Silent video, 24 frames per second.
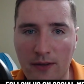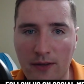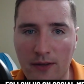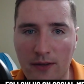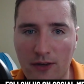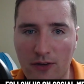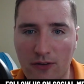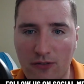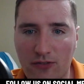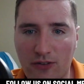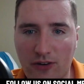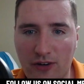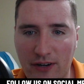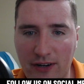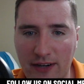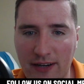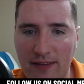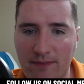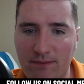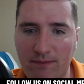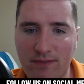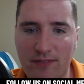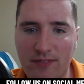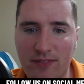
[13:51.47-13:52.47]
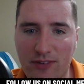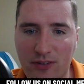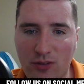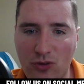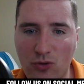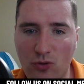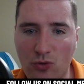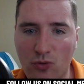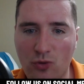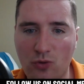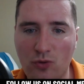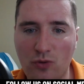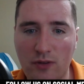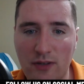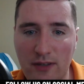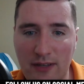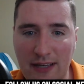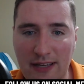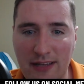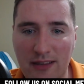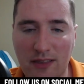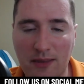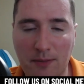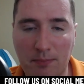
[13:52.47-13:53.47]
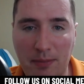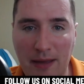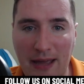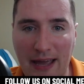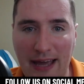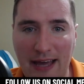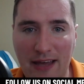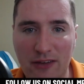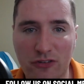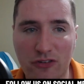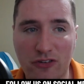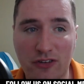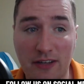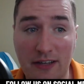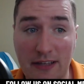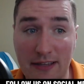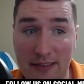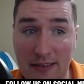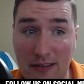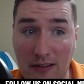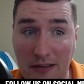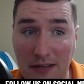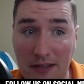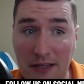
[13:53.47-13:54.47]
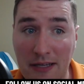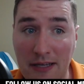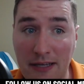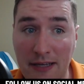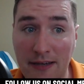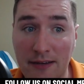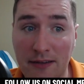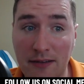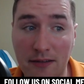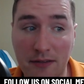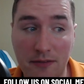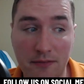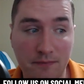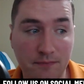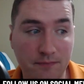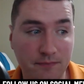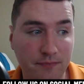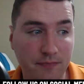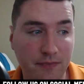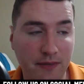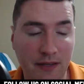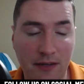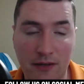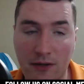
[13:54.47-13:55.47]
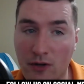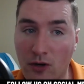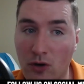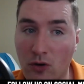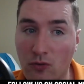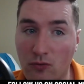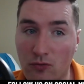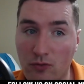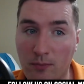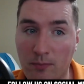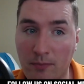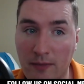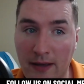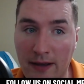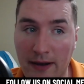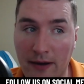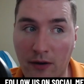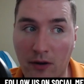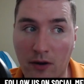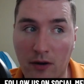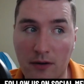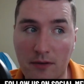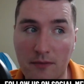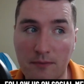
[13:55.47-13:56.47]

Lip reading: for him to get the pass, to get the lead, and to go from there.